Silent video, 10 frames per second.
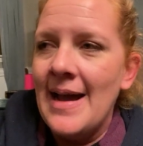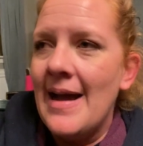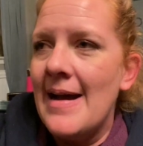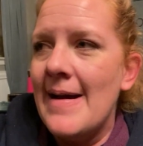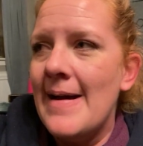
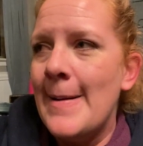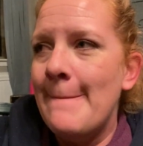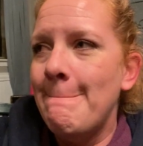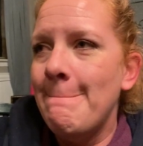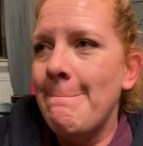
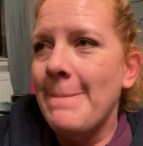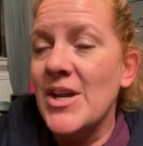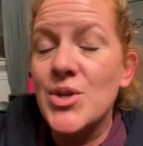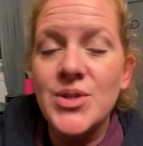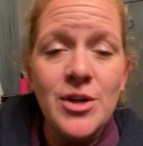
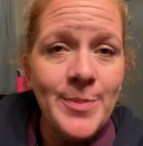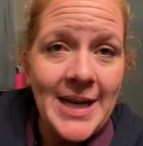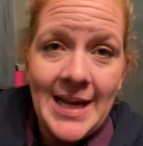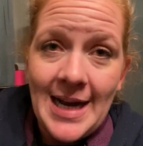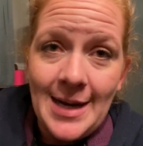There's so
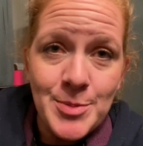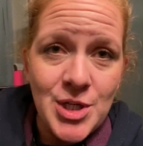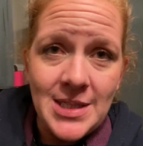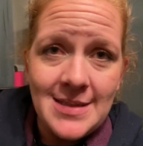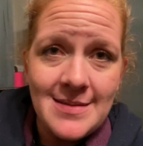many
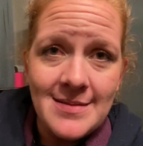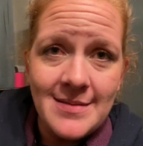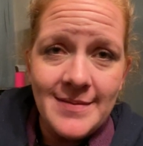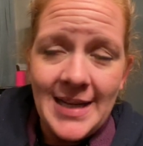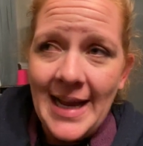options.
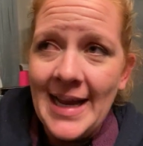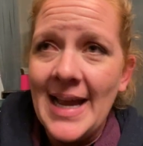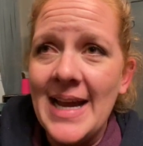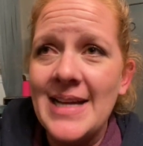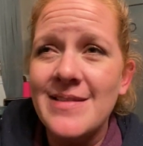
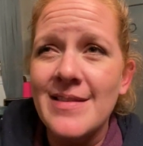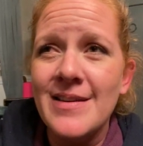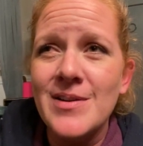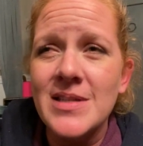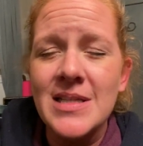And
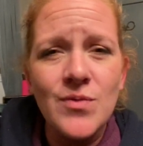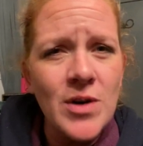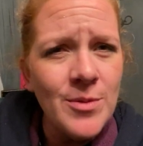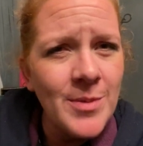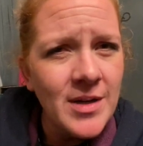there's this
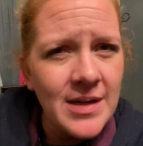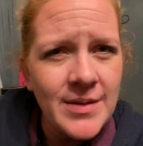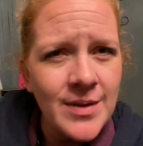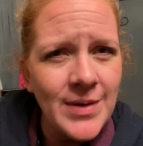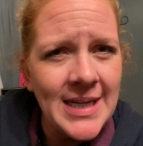rumor
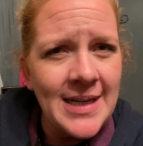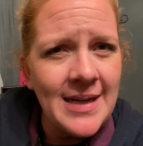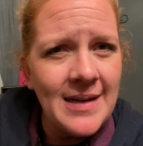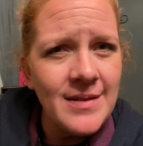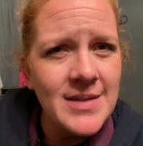going
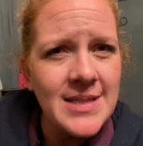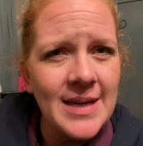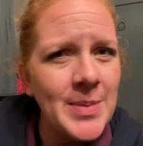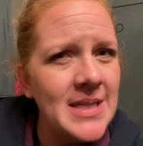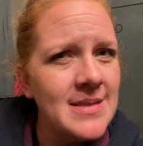around
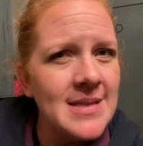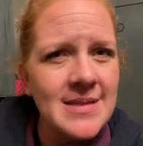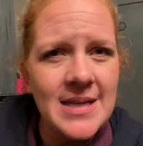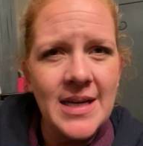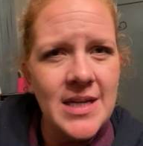that Pence
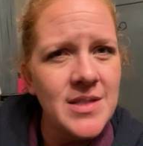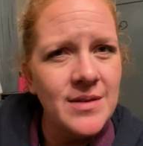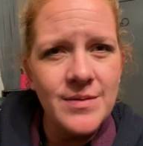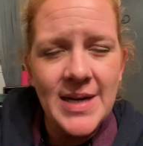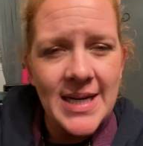isn't going to
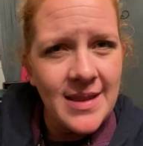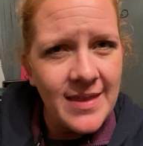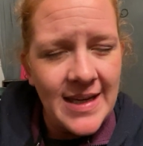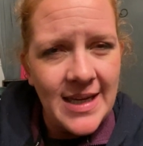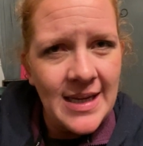do the right
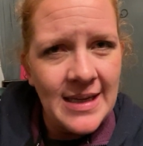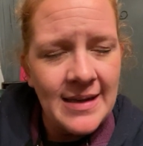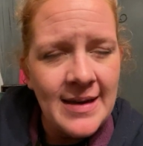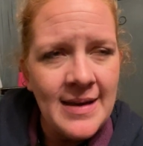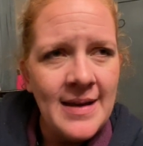
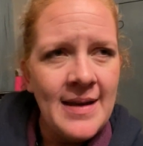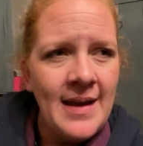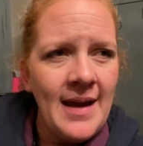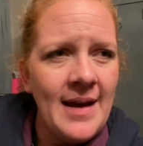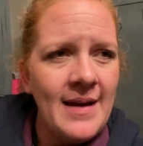thing.
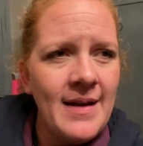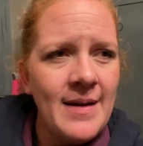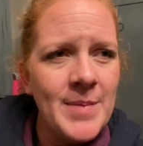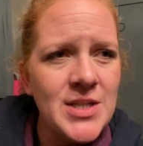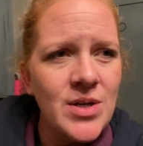
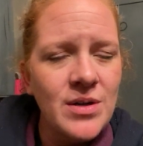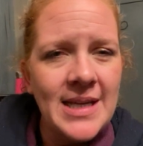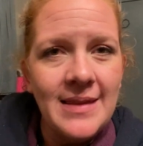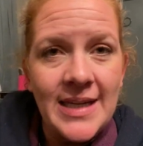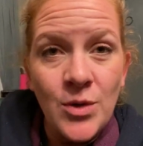
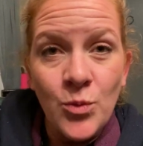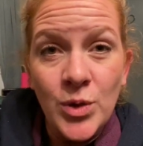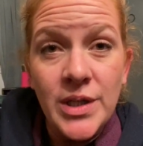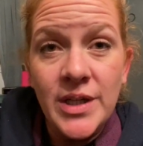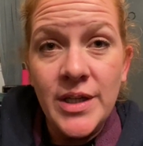Attorney Lynn
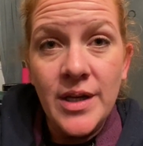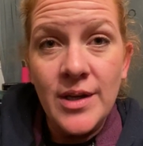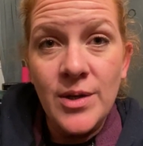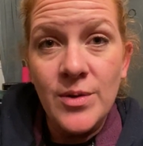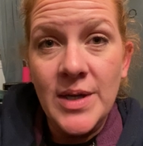Wood,
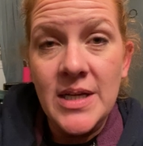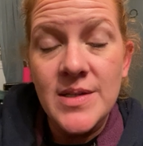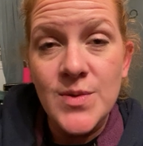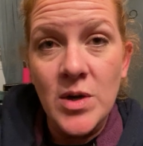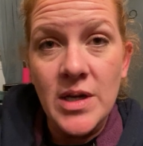who
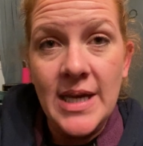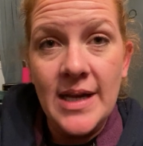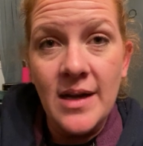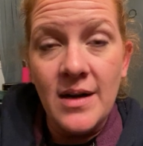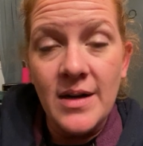is
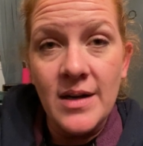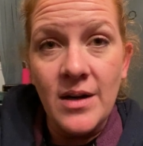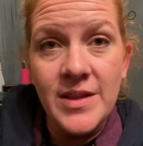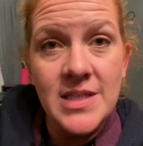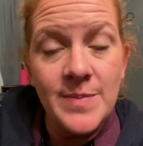working on
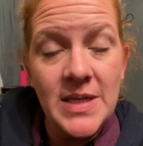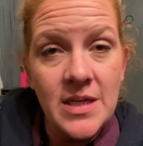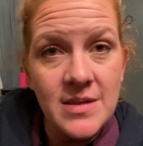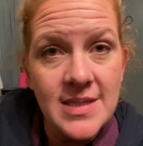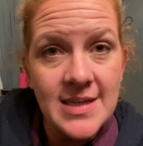all the
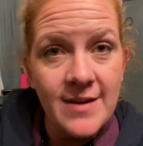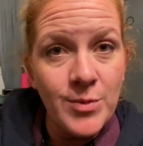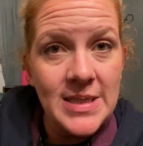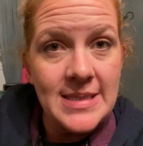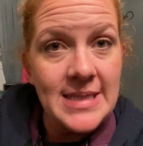Dominion stuff
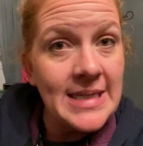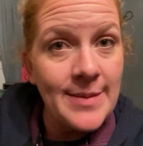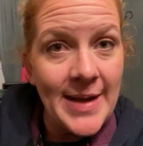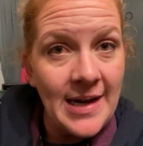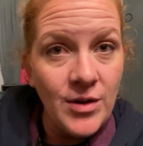with Sidney
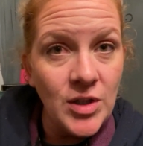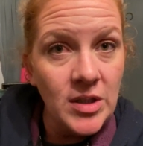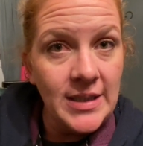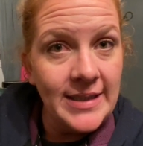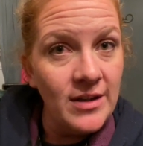
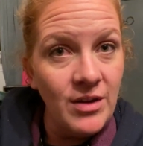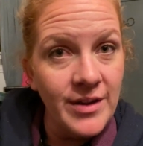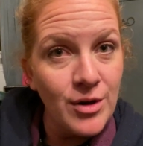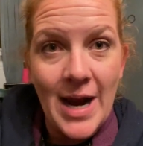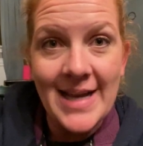Powell and all
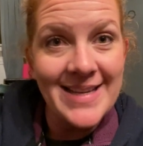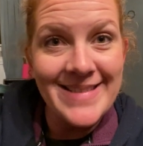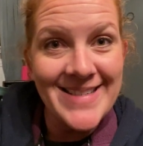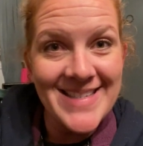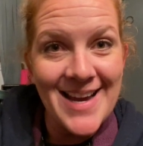the
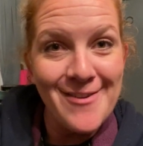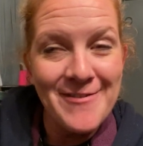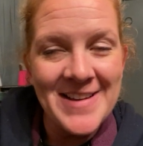Kraken stuff,